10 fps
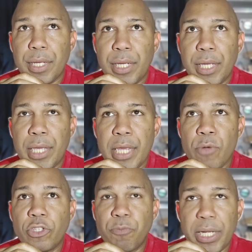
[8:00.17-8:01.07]
he, he
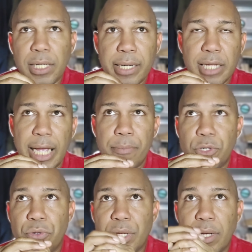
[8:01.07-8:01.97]
will spend a lot of time
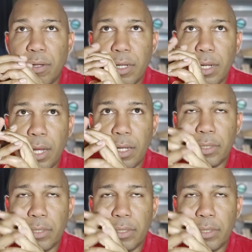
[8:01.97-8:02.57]
doing a, a,